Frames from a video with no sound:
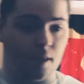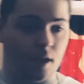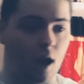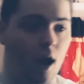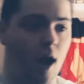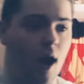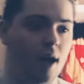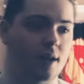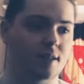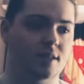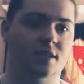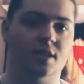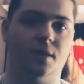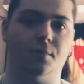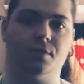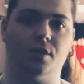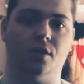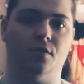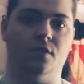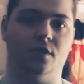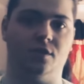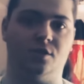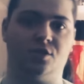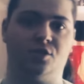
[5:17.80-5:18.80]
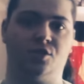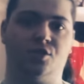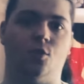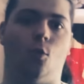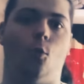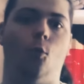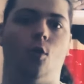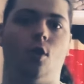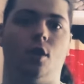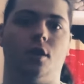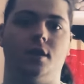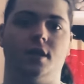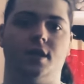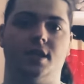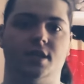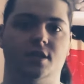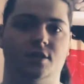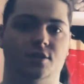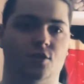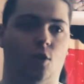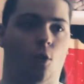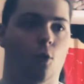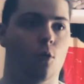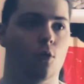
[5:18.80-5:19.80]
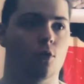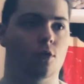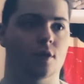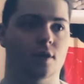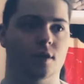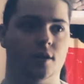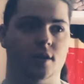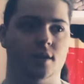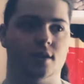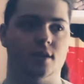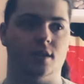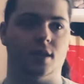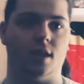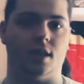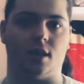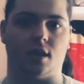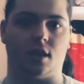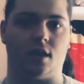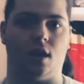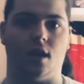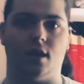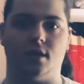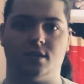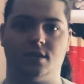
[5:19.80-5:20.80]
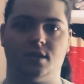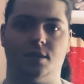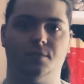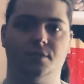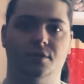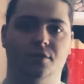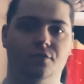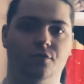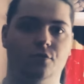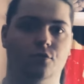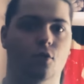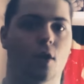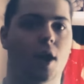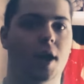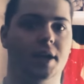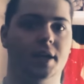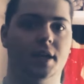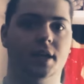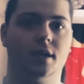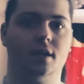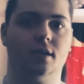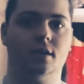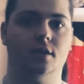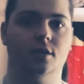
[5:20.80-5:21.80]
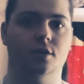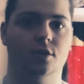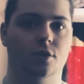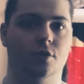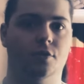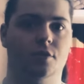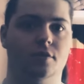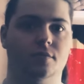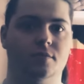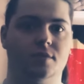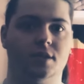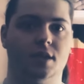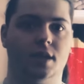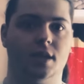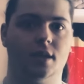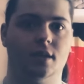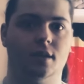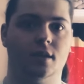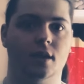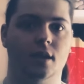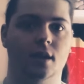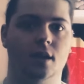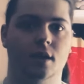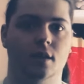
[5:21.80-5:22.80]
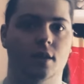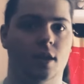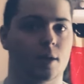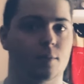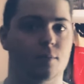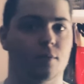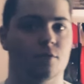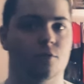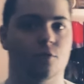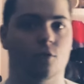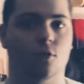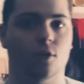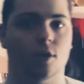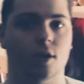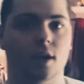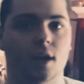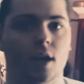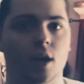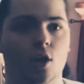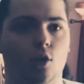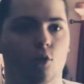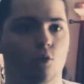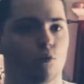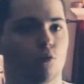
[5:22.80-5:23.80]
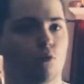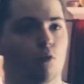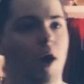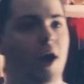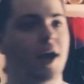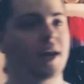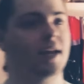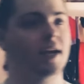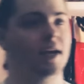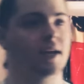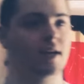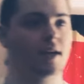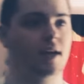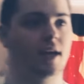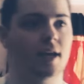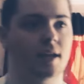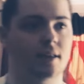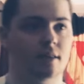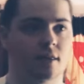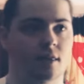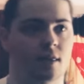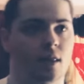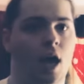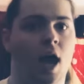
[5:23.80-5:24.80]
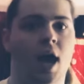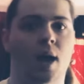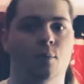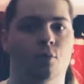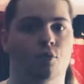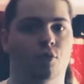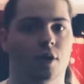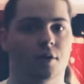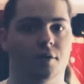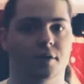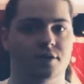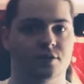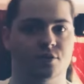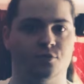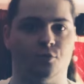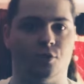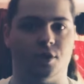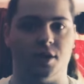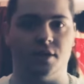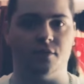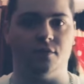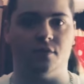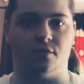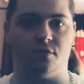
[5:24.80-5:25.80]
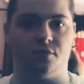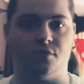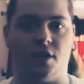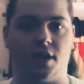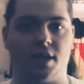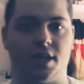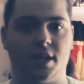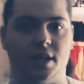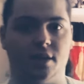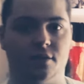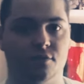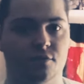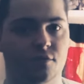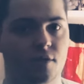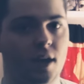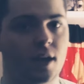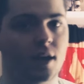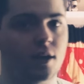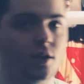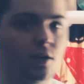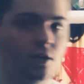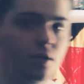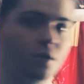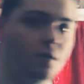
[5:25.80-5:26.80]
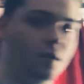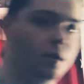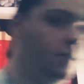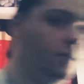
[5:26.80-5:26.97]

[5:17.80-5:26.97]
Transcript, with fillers: concept of a sword is older than the concept of writing. You know what I'm saying? Like before writing and libraries were even fucking invented. You know